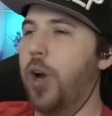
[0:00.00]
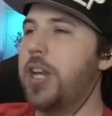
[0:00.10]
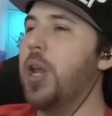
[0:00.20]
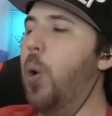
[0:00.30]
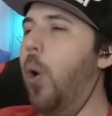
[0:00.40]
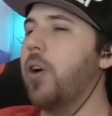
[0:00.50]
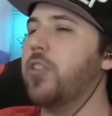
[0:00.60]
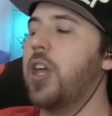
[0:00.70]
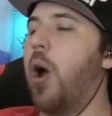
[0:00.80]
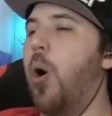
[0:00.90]
When you
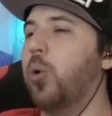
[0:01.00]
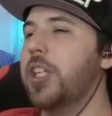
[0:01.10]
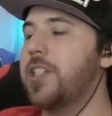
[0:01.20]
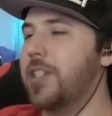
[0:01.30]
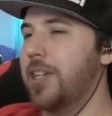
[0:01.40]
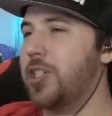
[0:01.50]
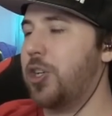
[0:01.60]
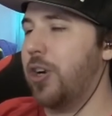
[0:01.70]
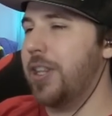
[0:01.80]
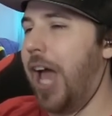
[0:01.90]
are the only
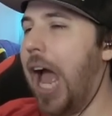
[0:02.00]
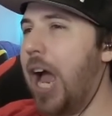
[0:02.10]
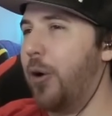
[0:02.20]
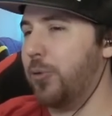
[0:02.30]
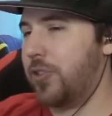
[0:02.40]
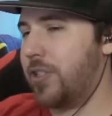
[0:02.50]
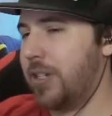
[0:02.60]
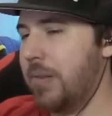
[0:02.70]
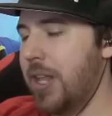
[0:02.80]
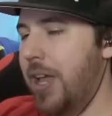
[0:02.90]
sister in the
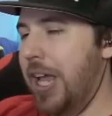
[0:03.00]
house,